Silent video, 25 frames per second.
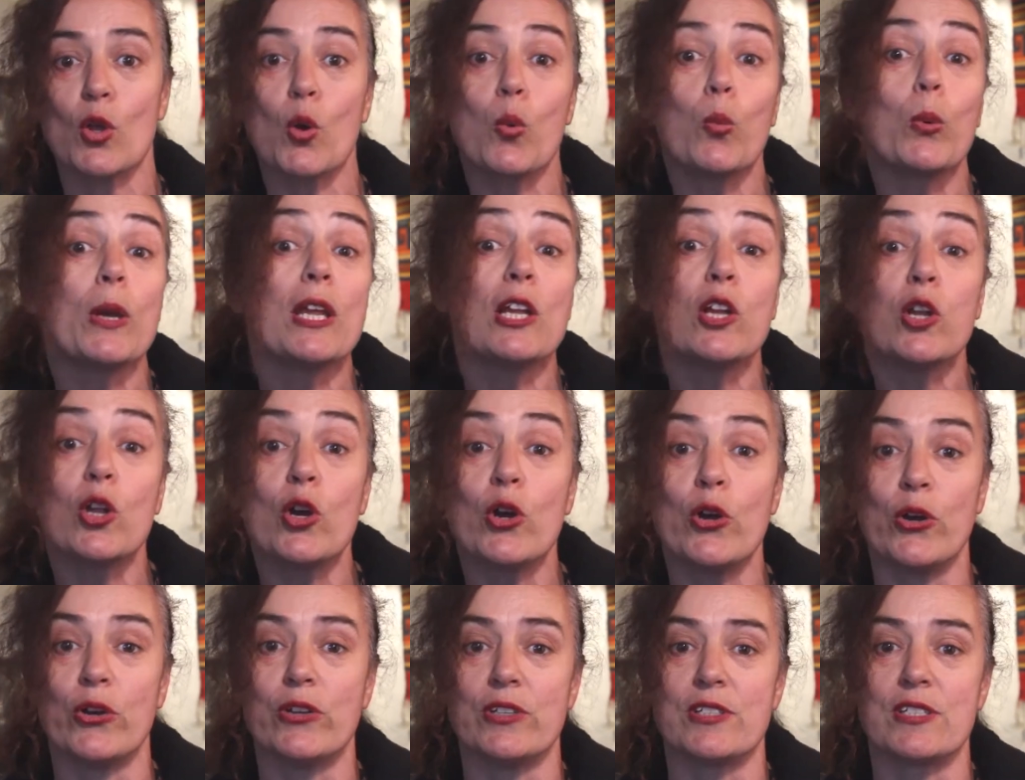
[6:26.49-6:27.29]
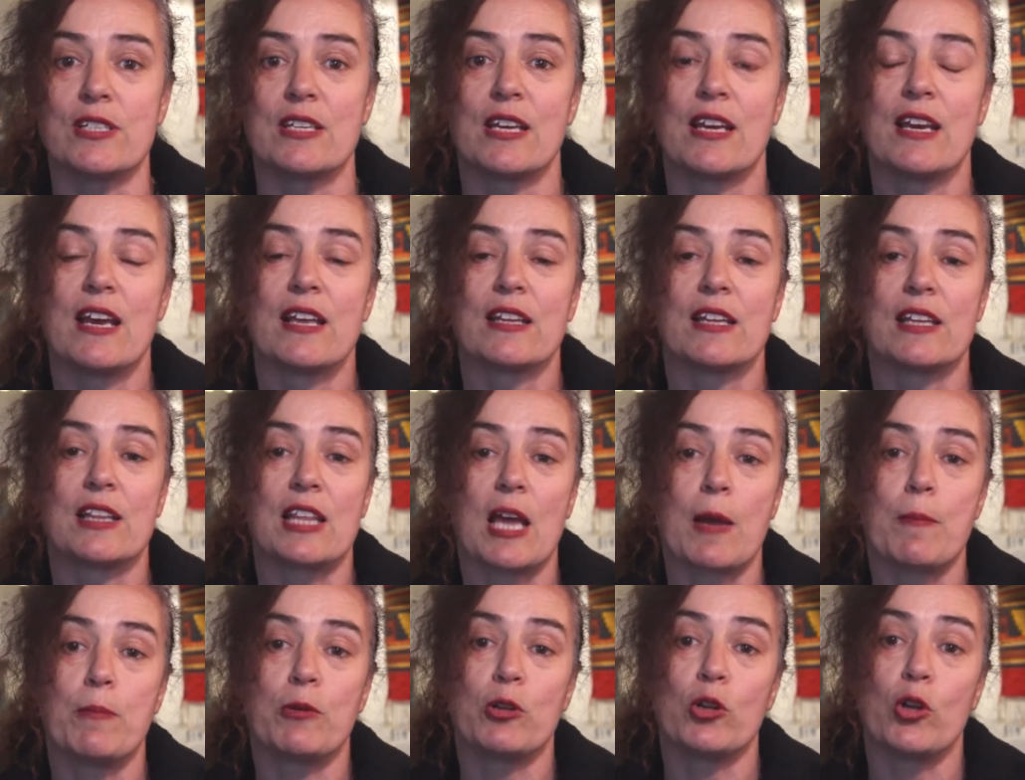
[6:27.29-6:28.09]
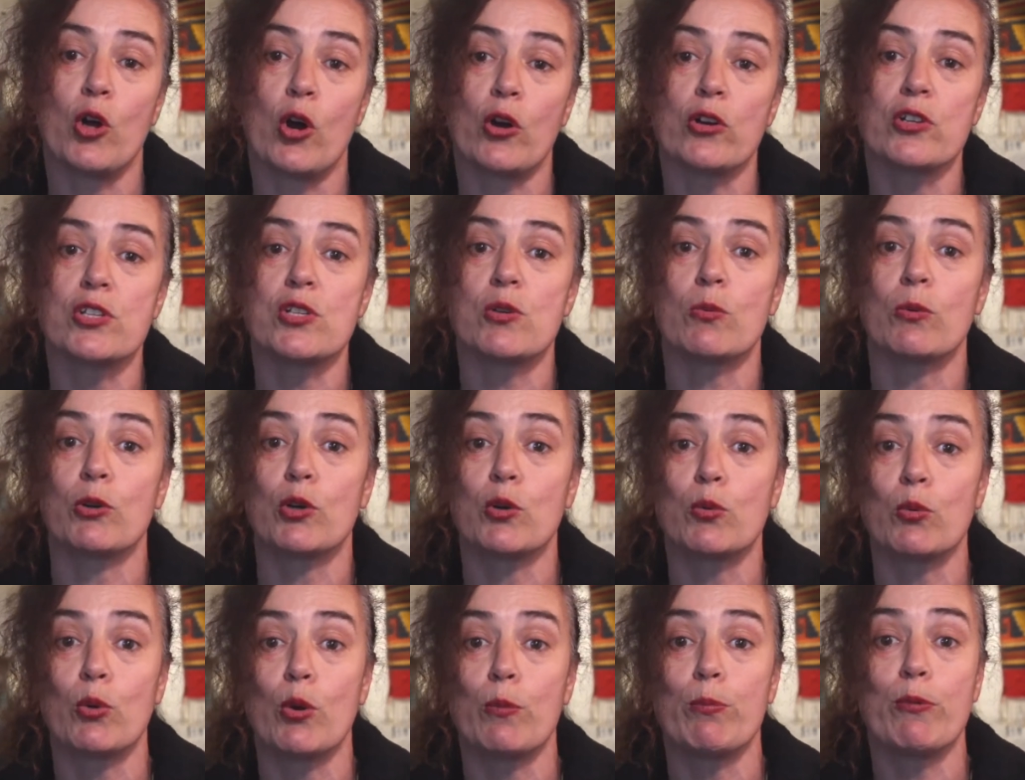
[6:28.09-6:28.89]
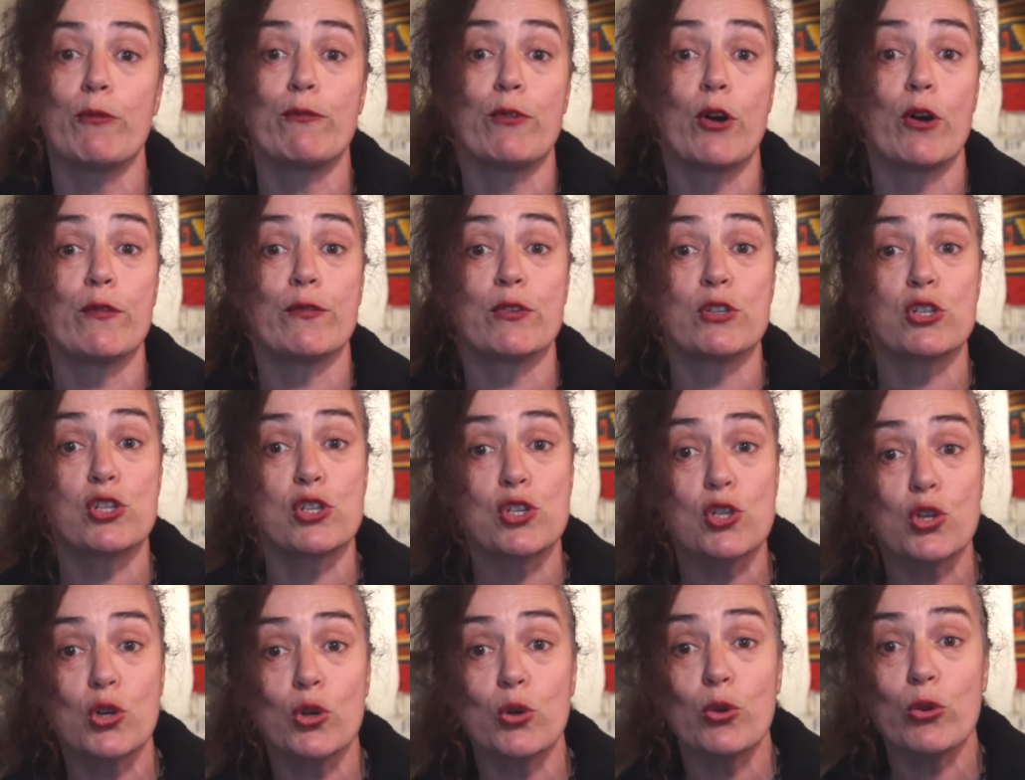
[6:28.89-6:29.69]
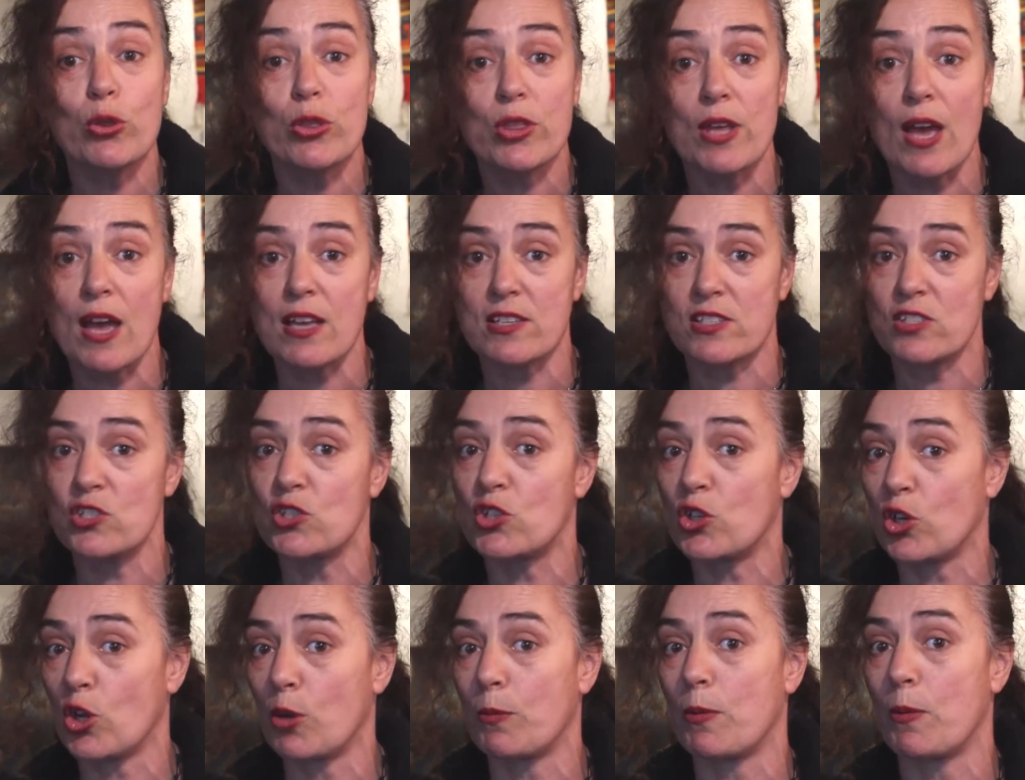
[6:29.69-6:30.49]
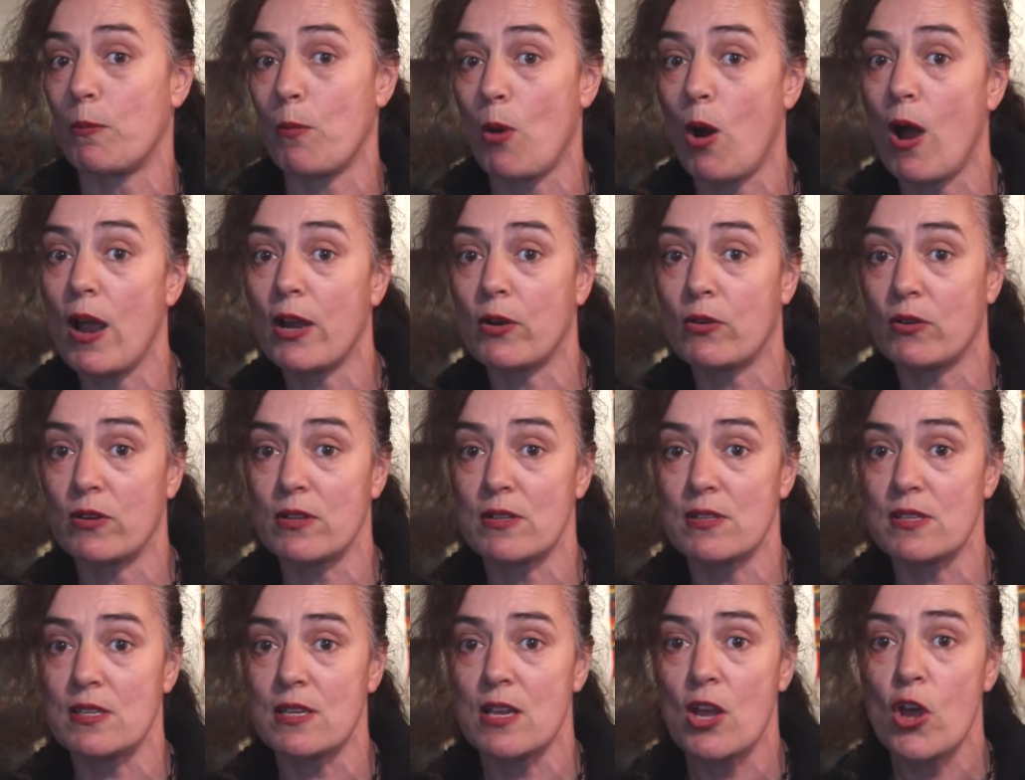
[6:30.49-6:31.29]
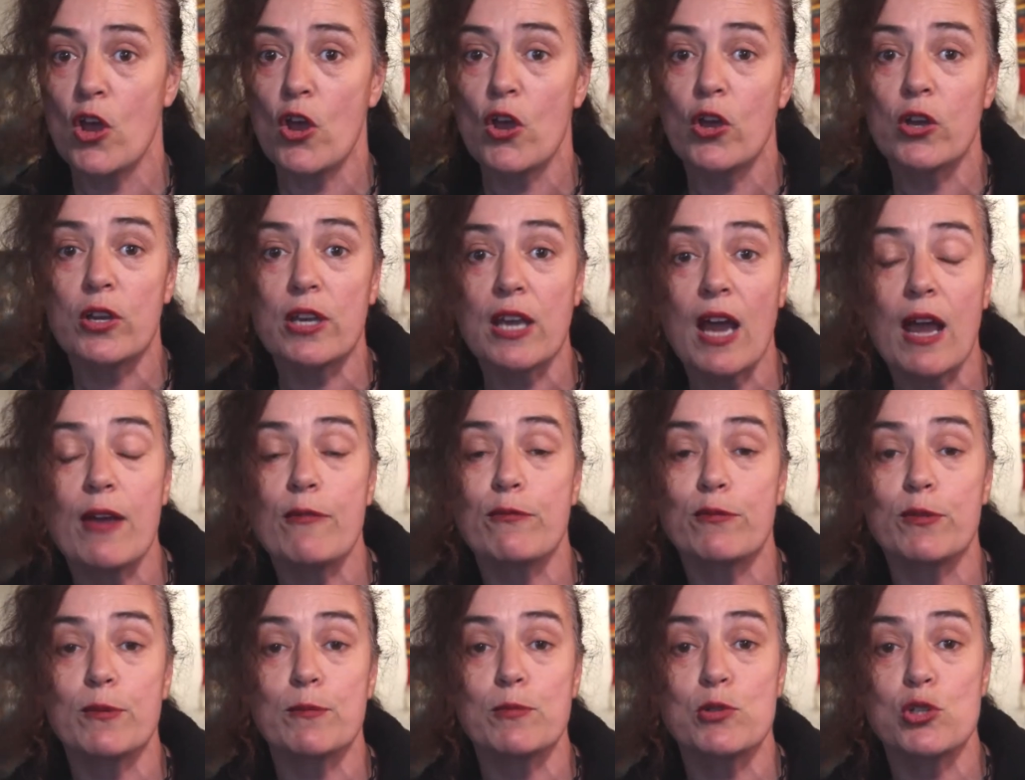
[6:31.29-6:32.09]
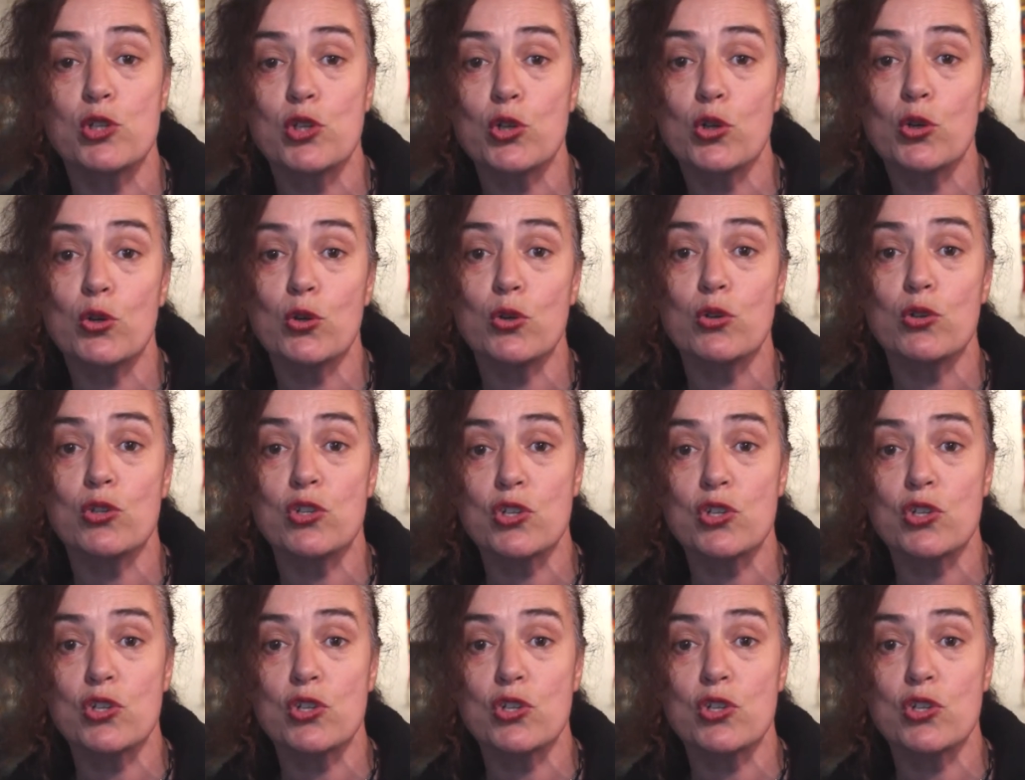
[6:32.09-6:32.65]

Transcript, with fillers: We learnt that they belonged to a group of over two thousand German migrants who came from two